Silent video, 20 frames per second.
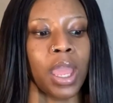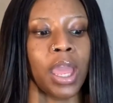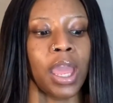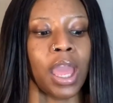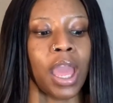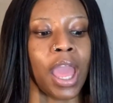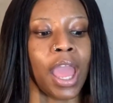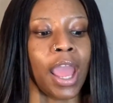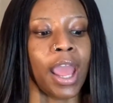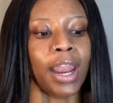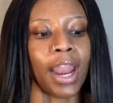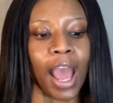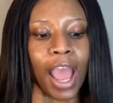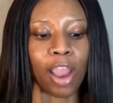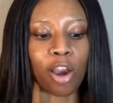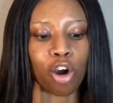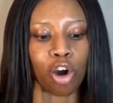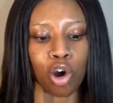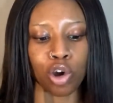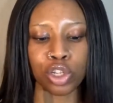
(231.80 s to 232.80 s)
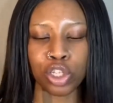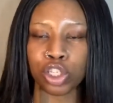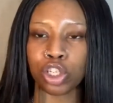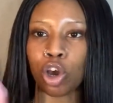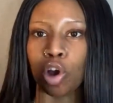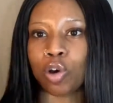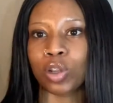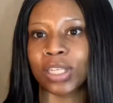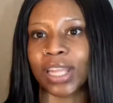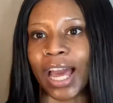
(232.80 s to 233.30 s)
and i
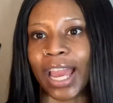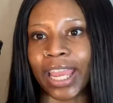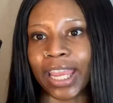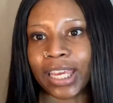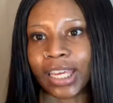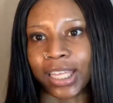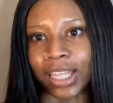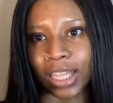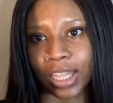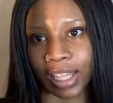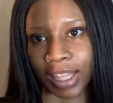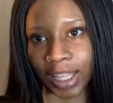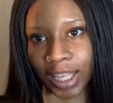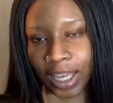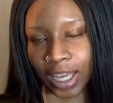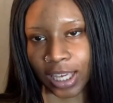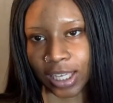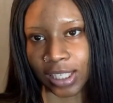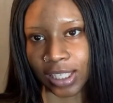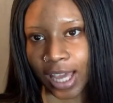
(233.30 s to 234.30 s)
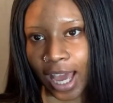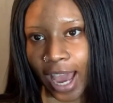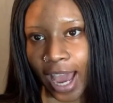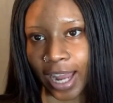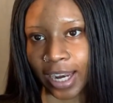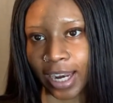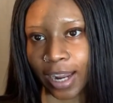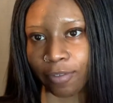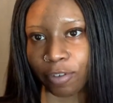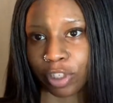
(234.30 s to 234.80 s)
also like this i
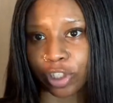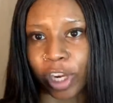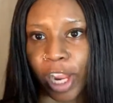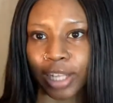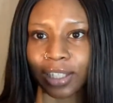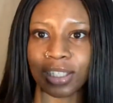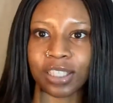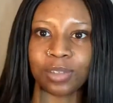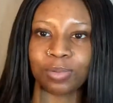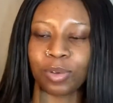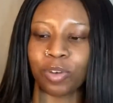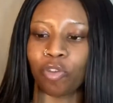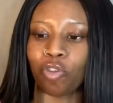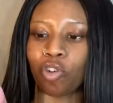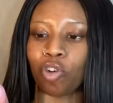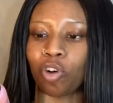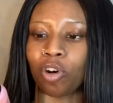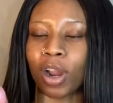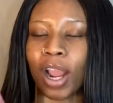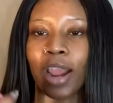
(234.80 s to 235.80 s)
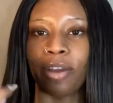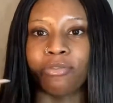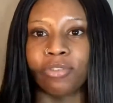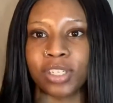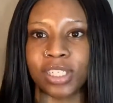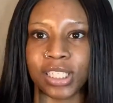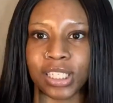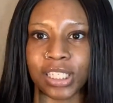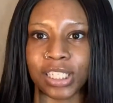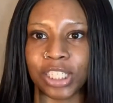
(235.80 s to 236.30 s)
had never tried this before i
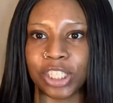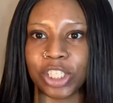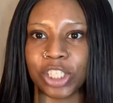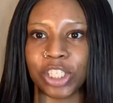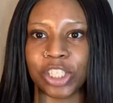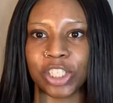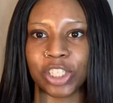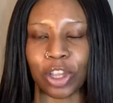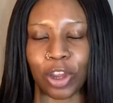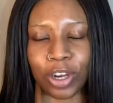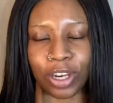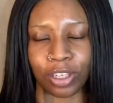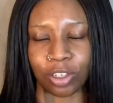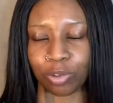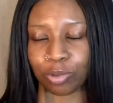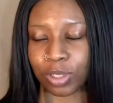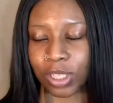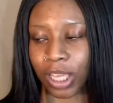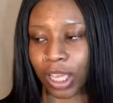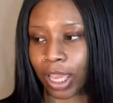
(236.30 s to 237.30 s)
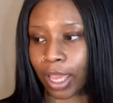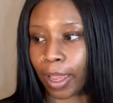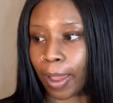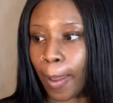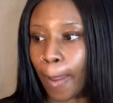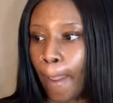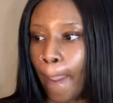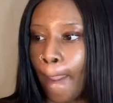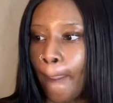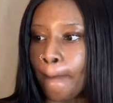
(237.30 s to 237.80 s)
recently just started using it
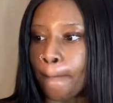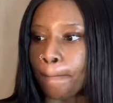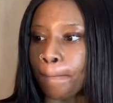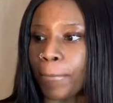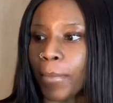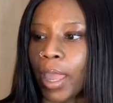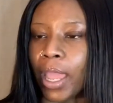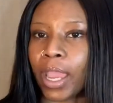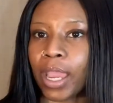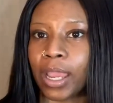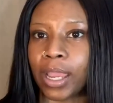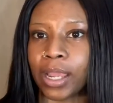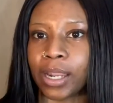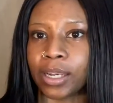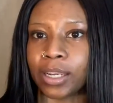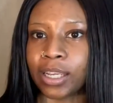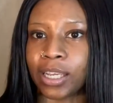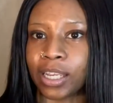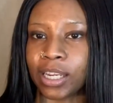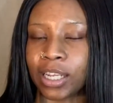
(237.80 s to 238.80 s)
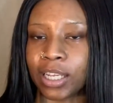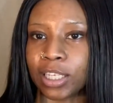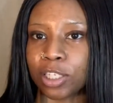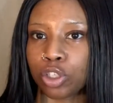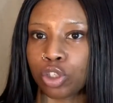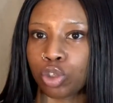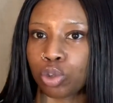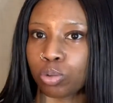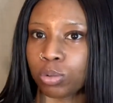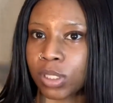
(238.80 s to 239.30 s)
and it is
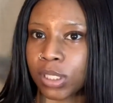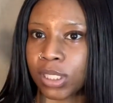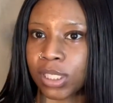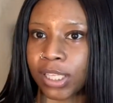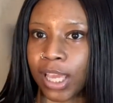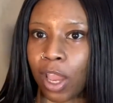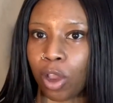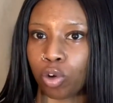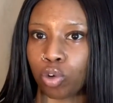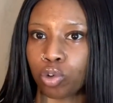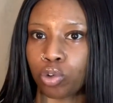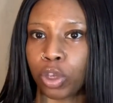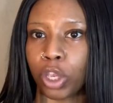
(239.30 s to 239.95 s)
to detangle